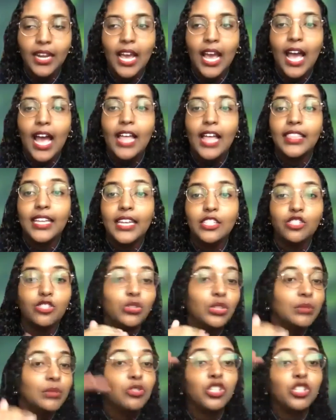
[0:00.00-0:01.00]
And then
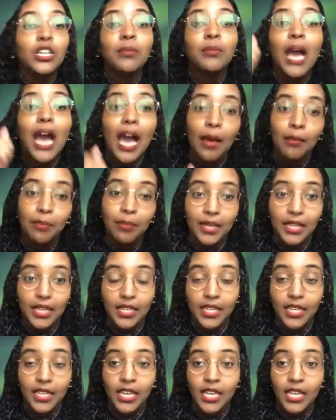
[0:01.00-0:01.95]
dream happened,